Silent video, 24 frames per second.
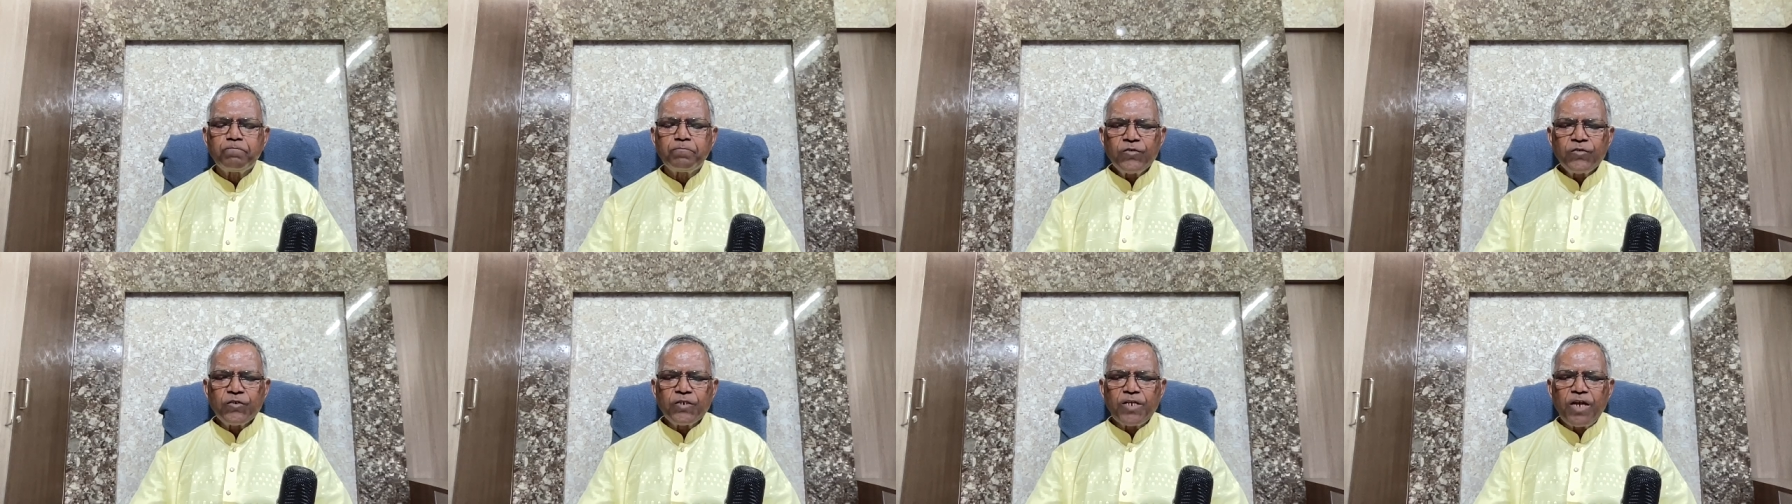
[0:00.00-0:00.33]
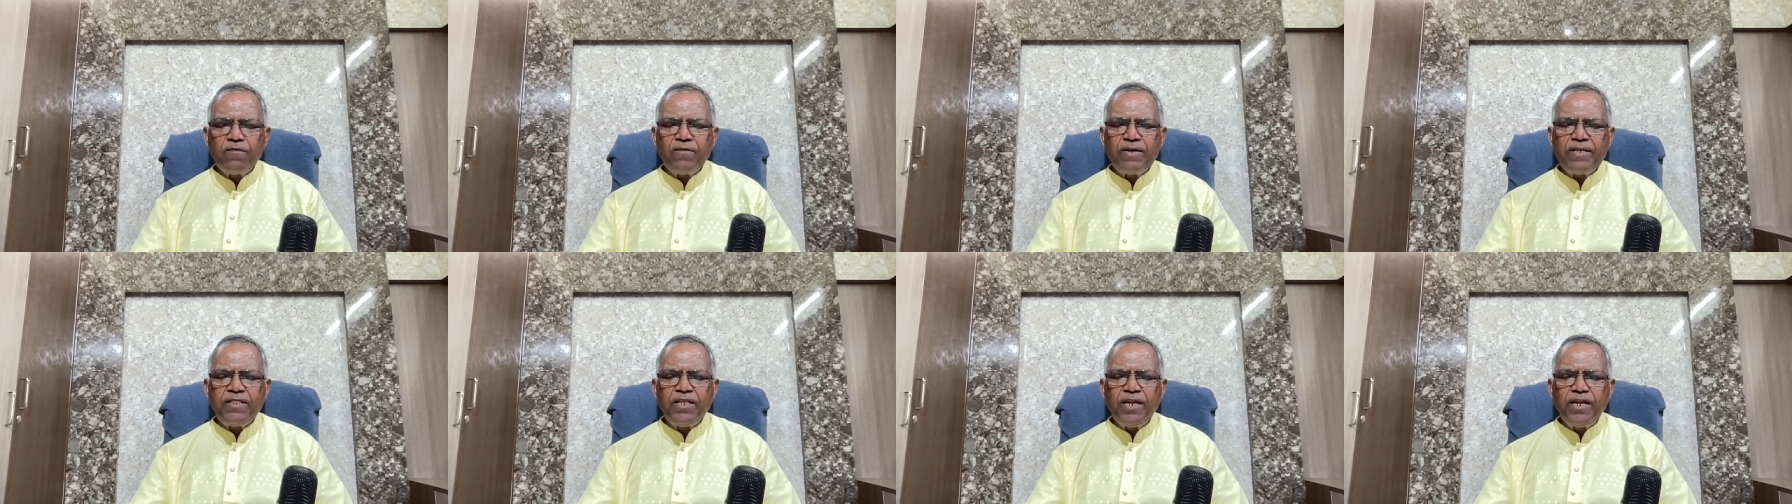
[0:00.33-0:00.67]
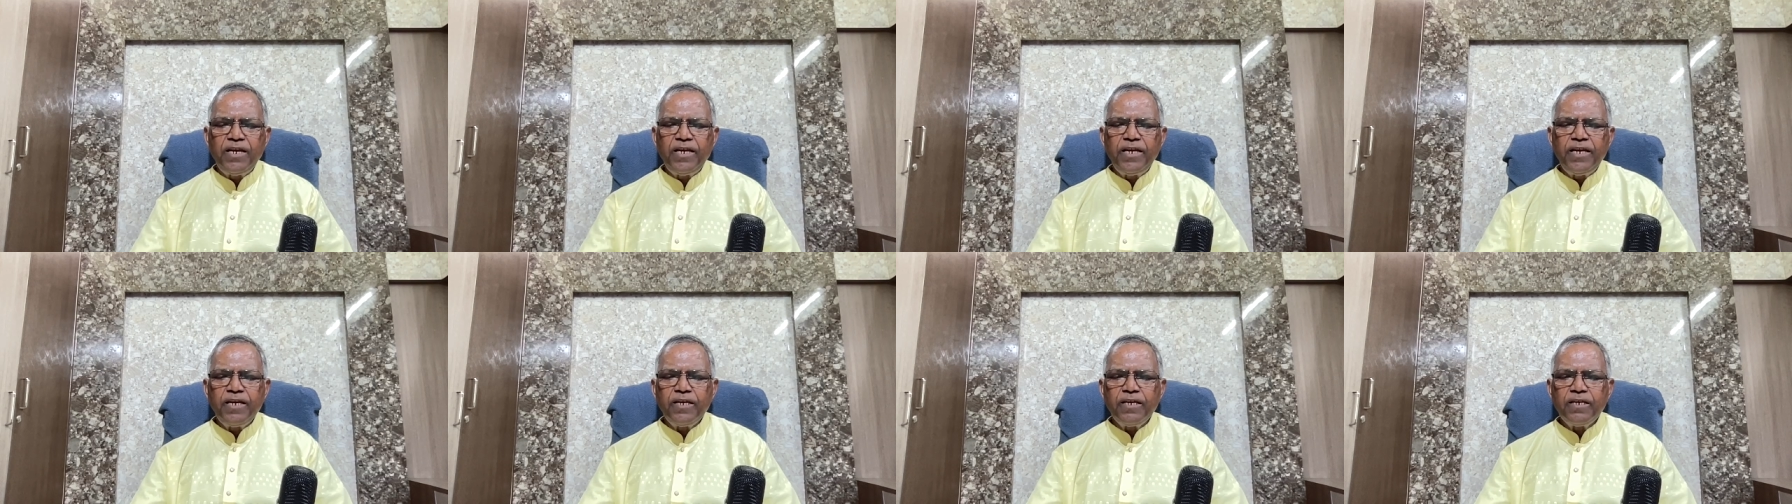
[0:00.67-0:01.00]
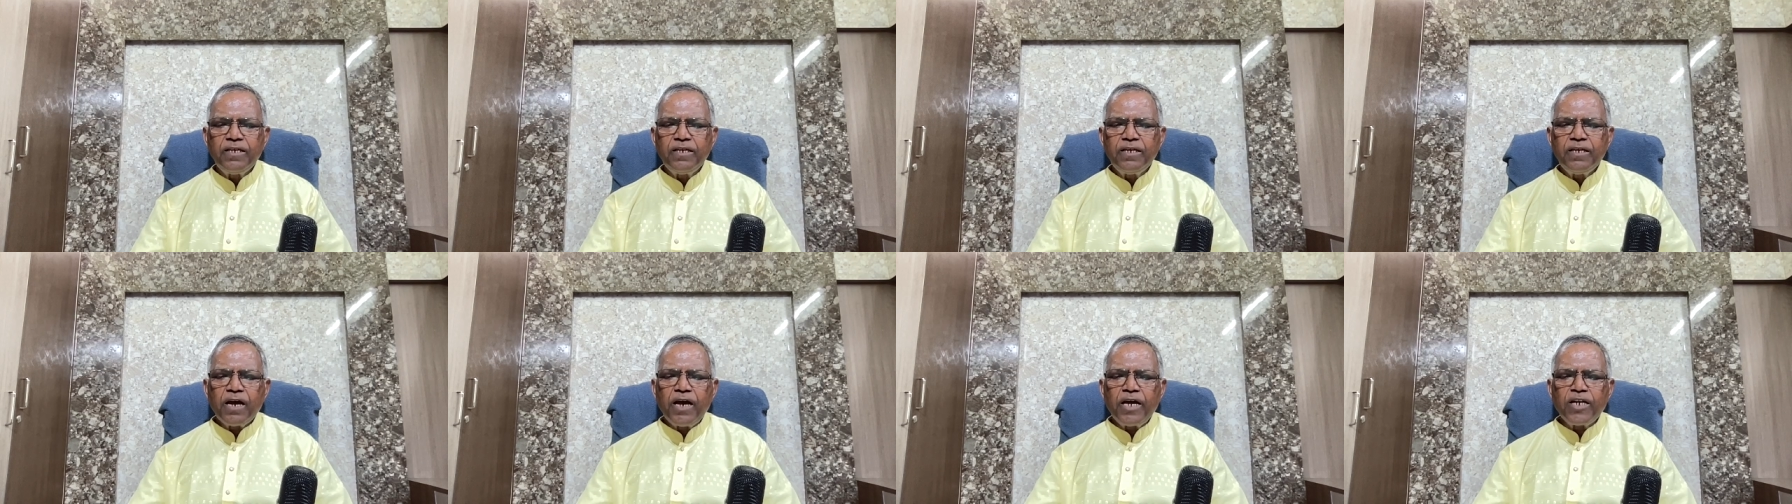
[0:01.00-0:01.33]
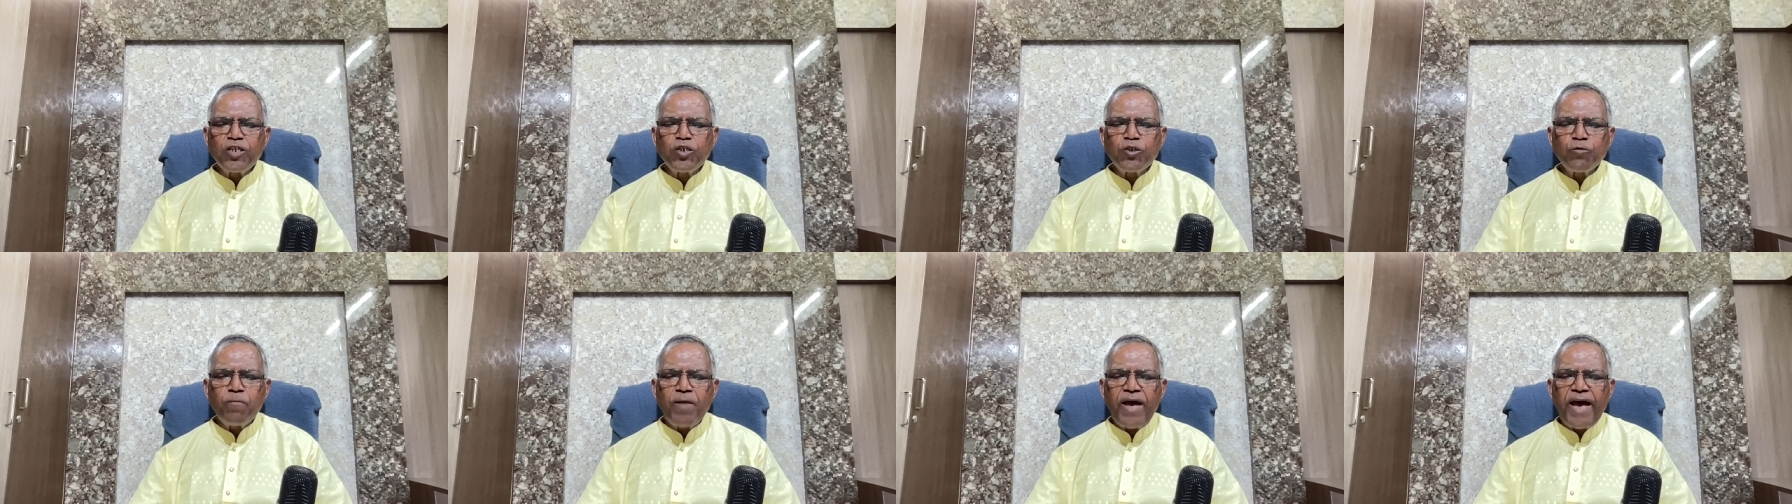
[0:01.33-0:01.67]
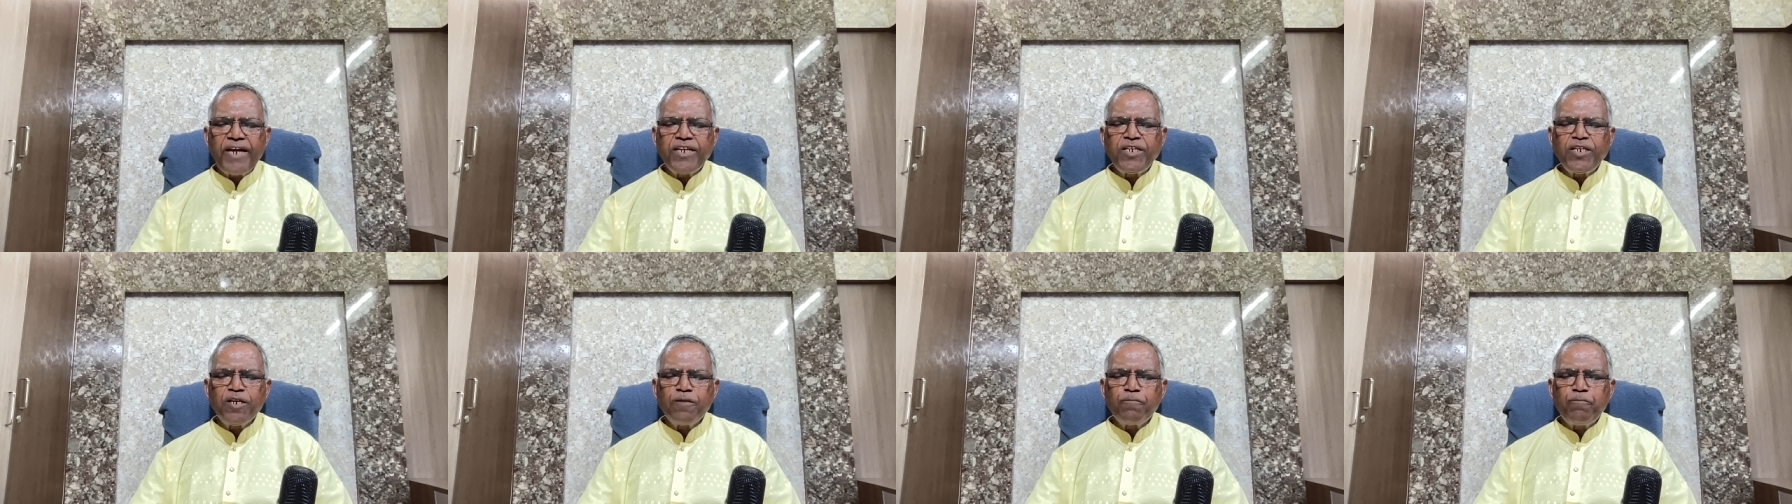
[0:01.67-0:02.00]
Seventhly,
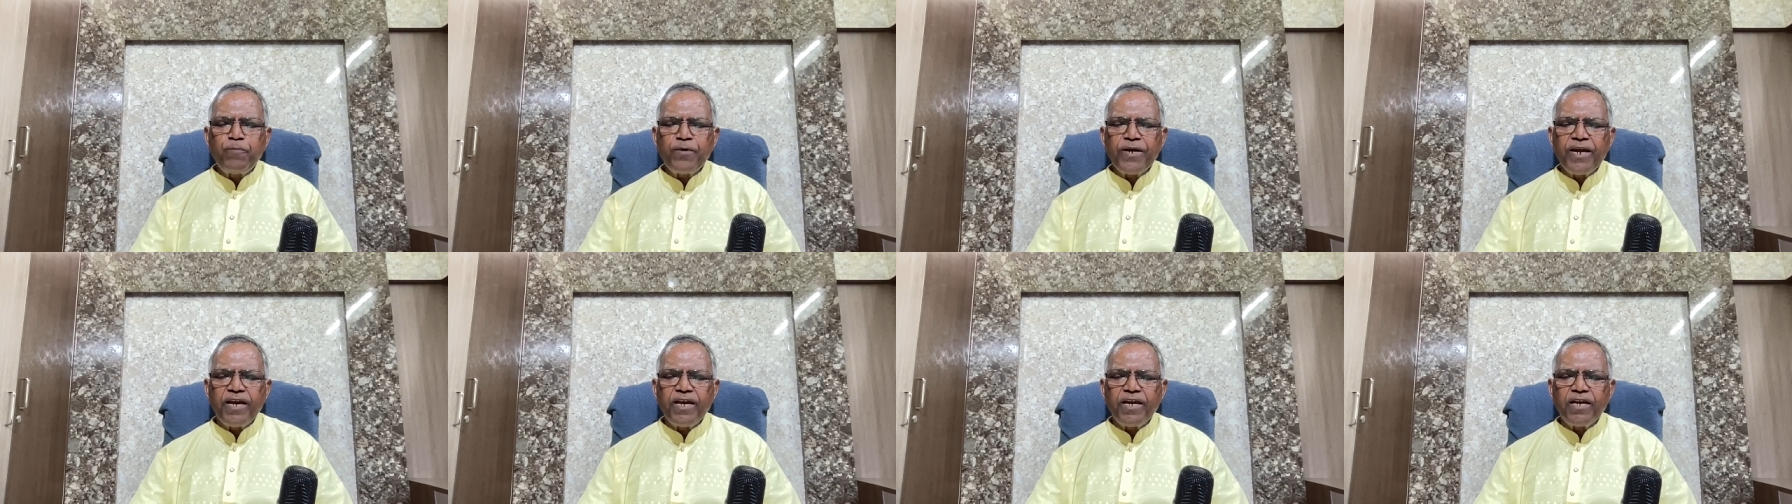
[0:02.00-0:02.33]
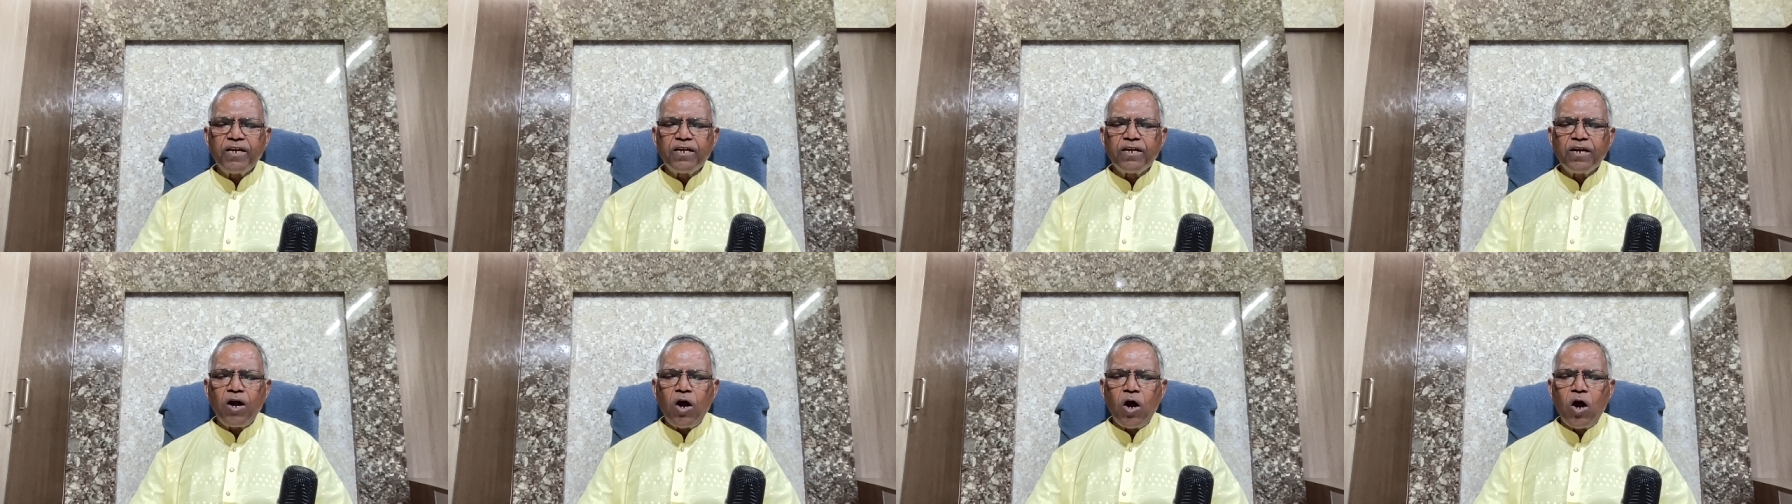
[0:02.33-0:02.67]
charismatic prayer